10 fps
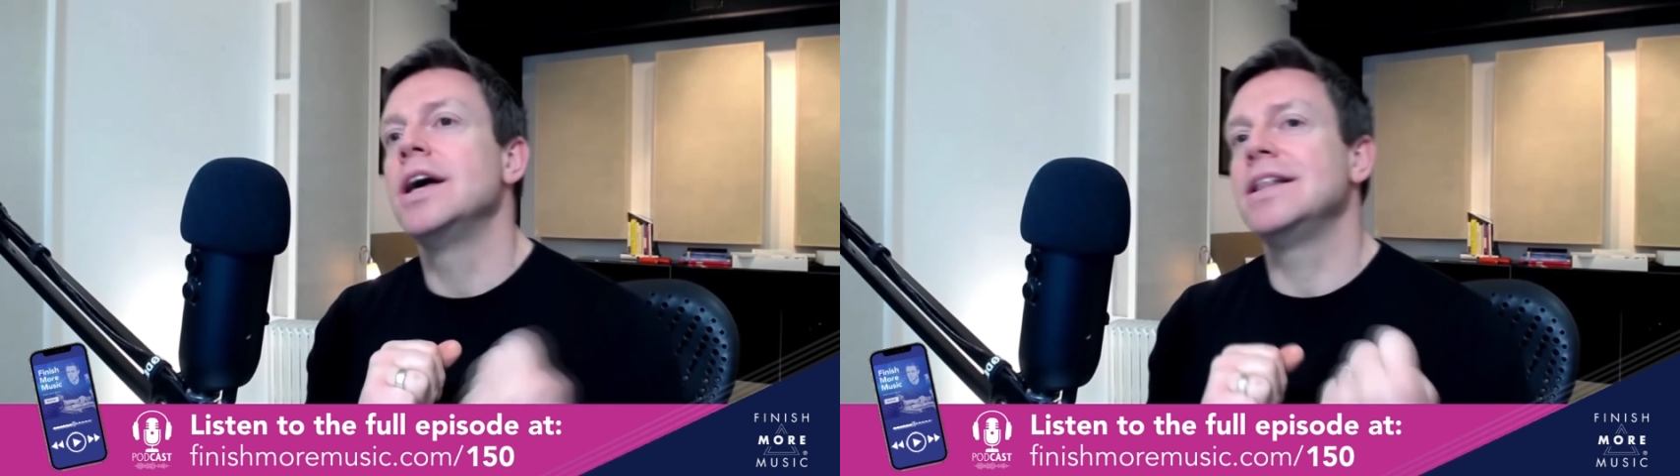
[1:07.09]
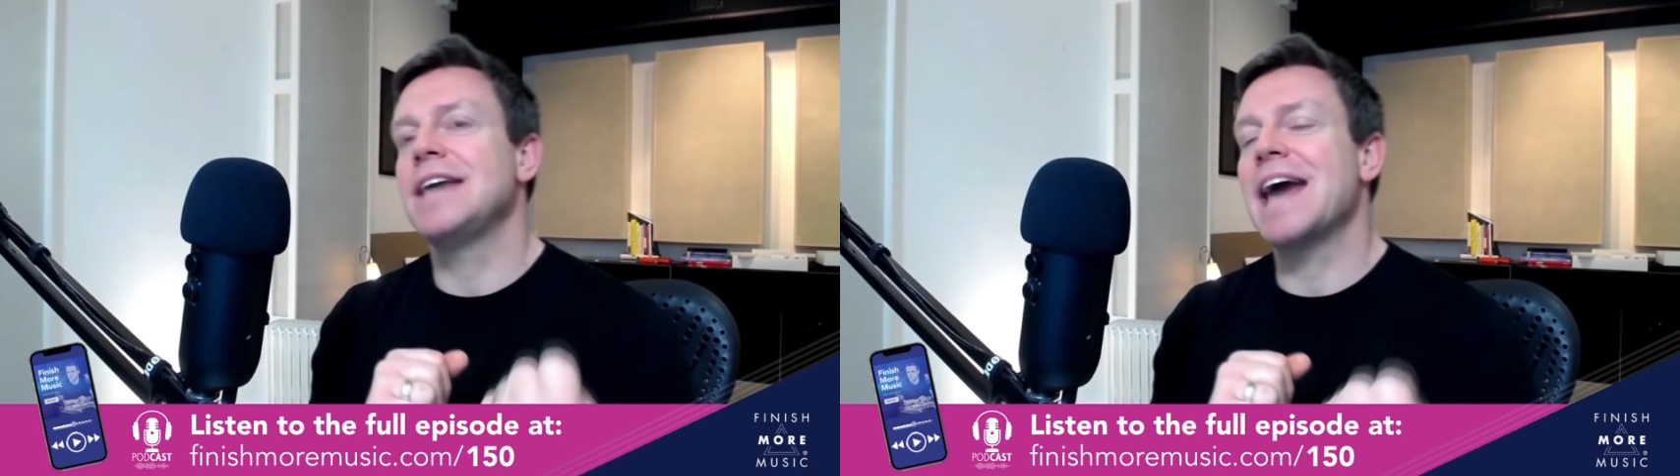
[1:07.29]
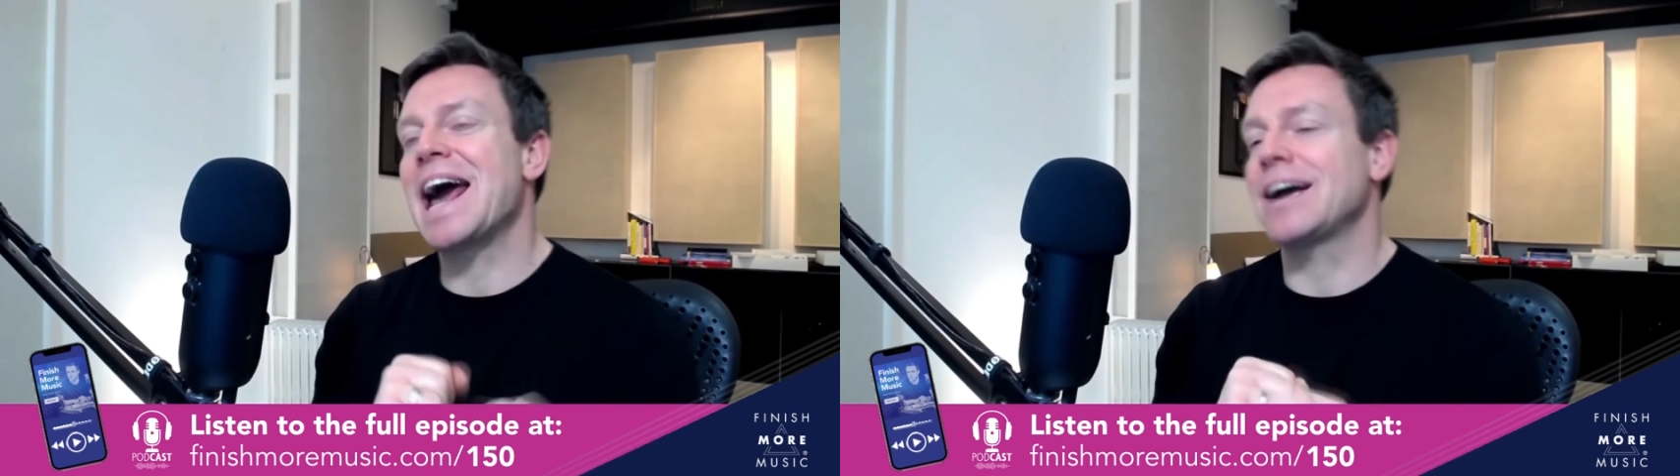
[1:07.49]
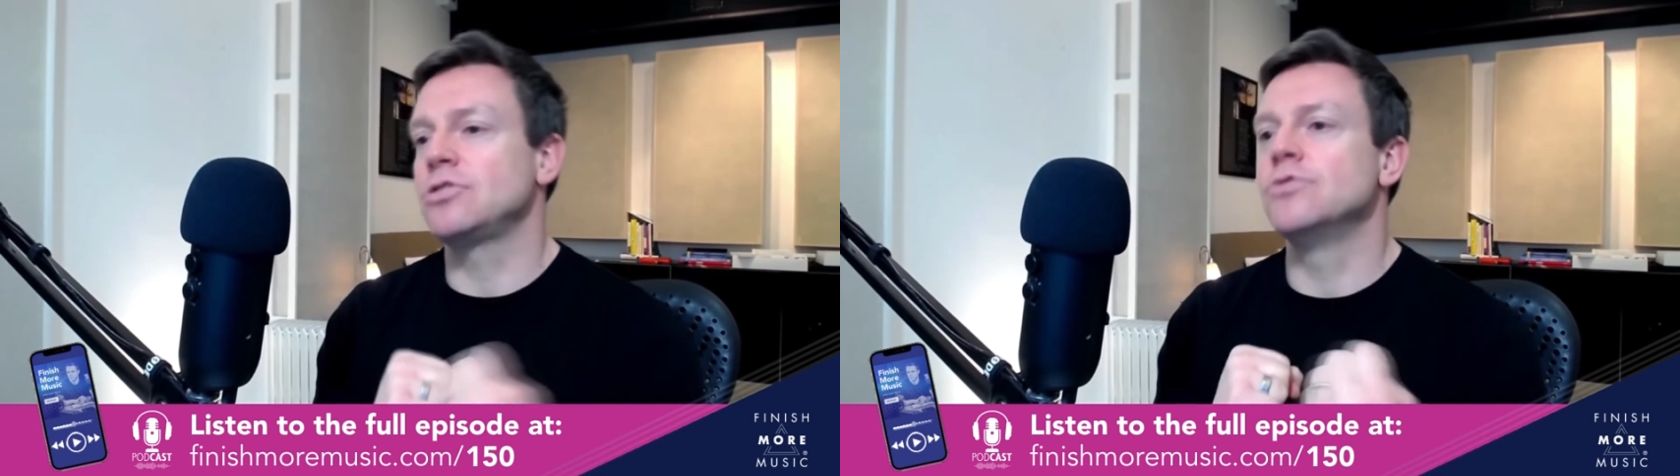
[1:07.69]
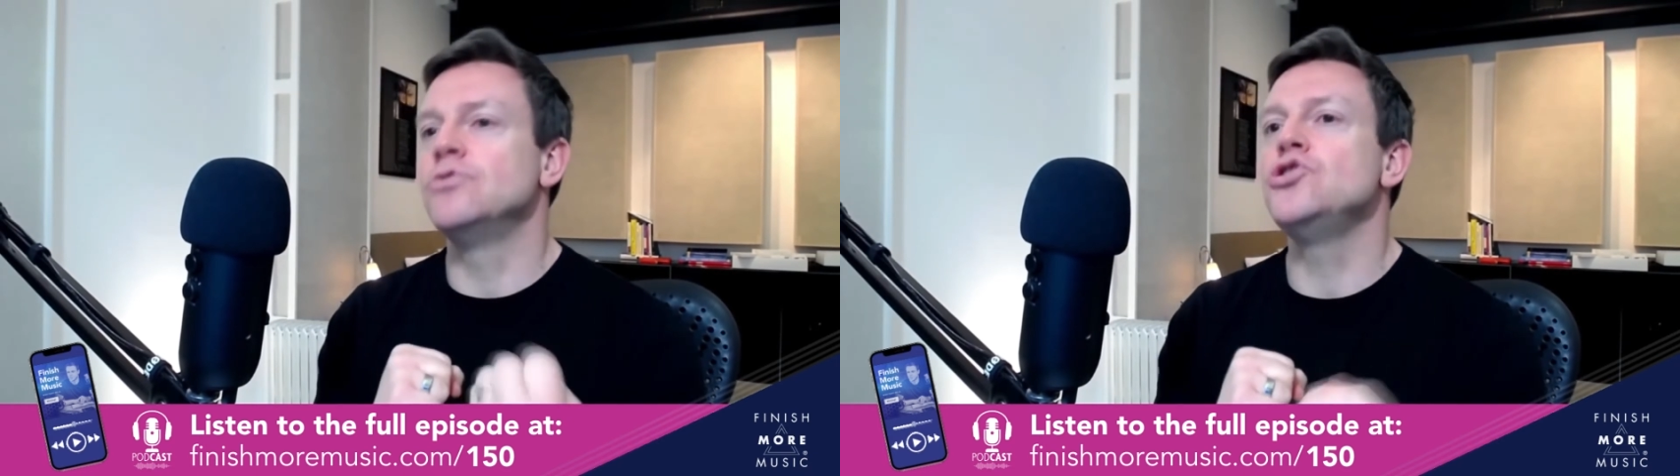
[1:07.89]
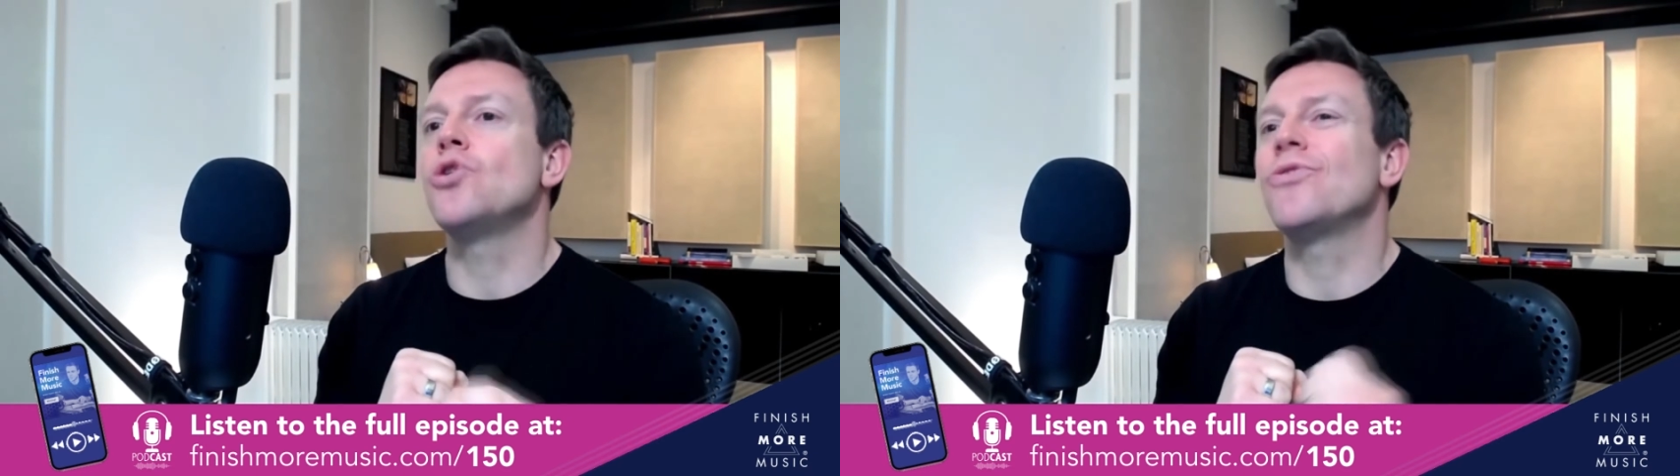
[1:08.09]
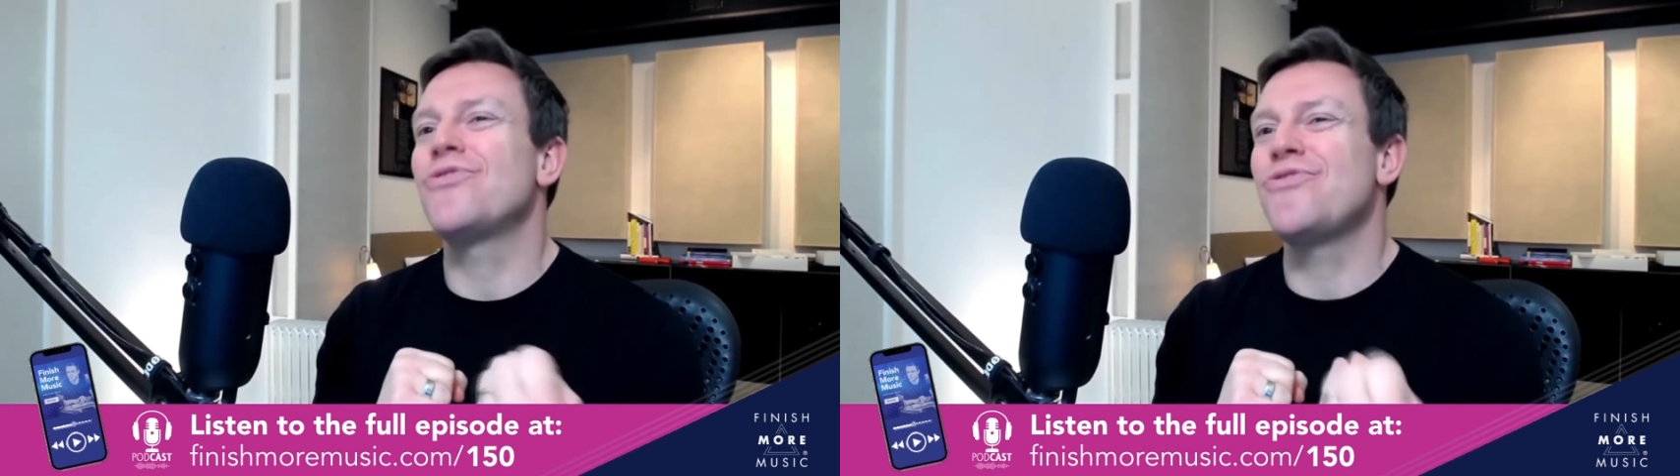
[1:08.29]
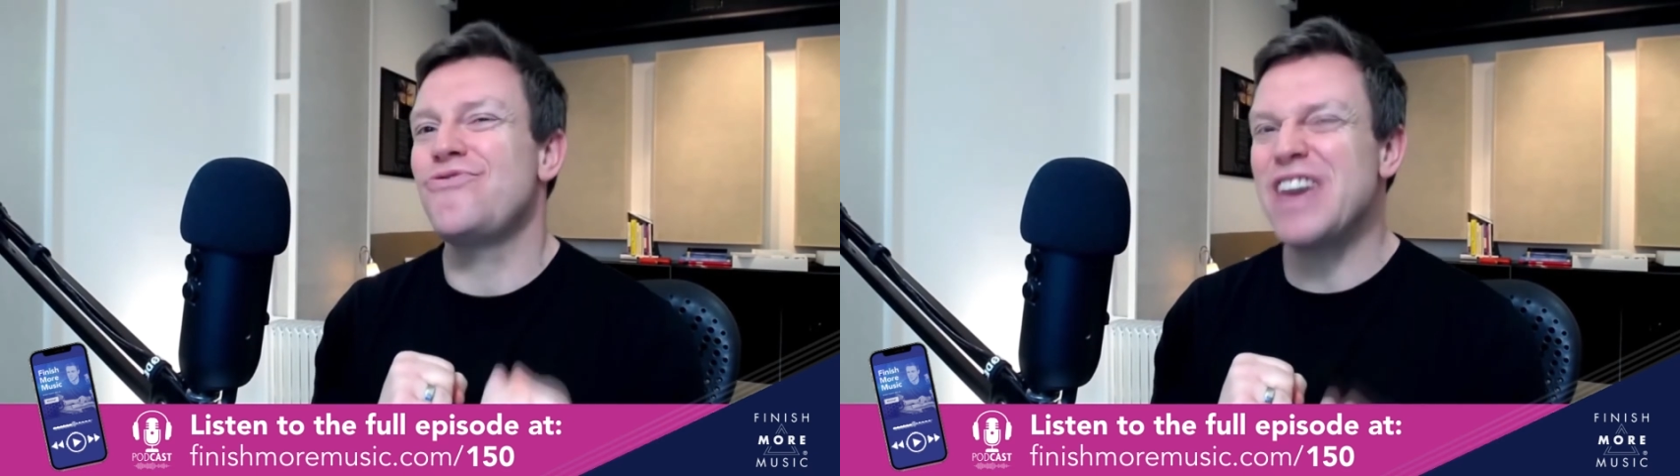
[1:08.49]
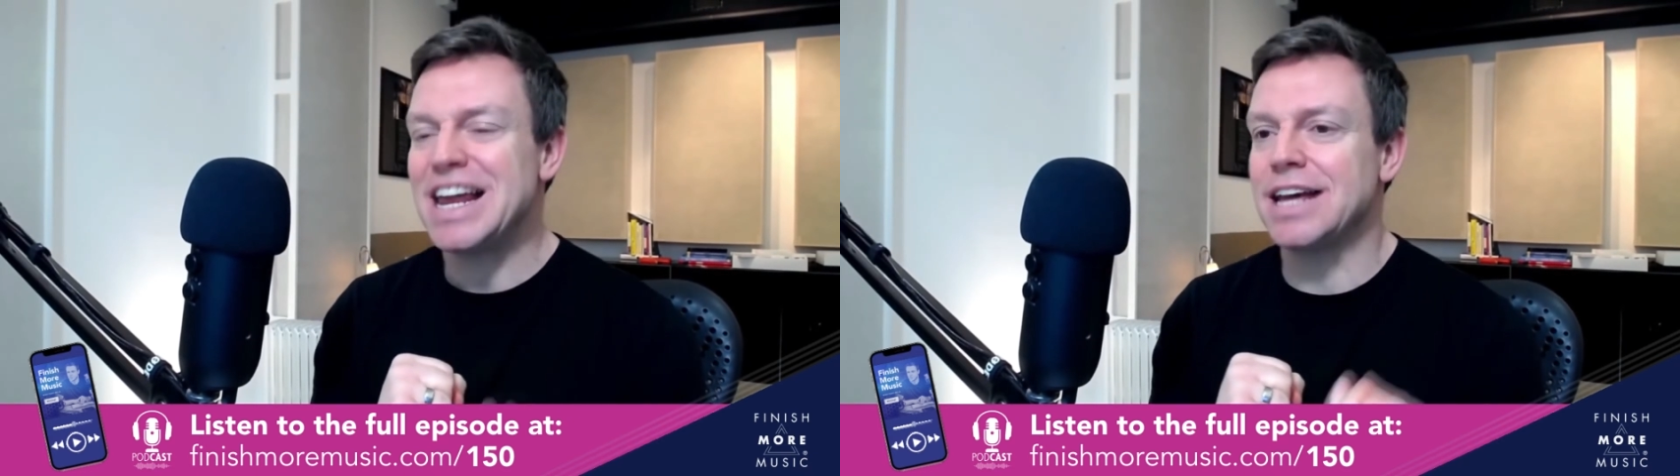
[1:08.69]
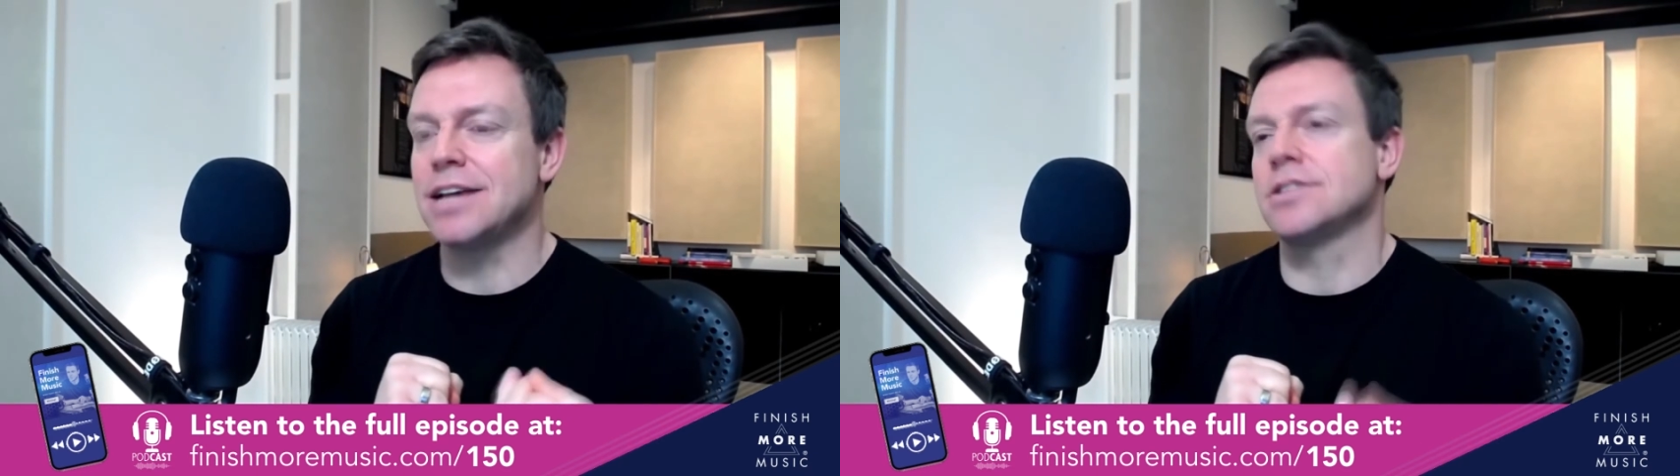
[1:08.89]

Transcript: the act of not feeling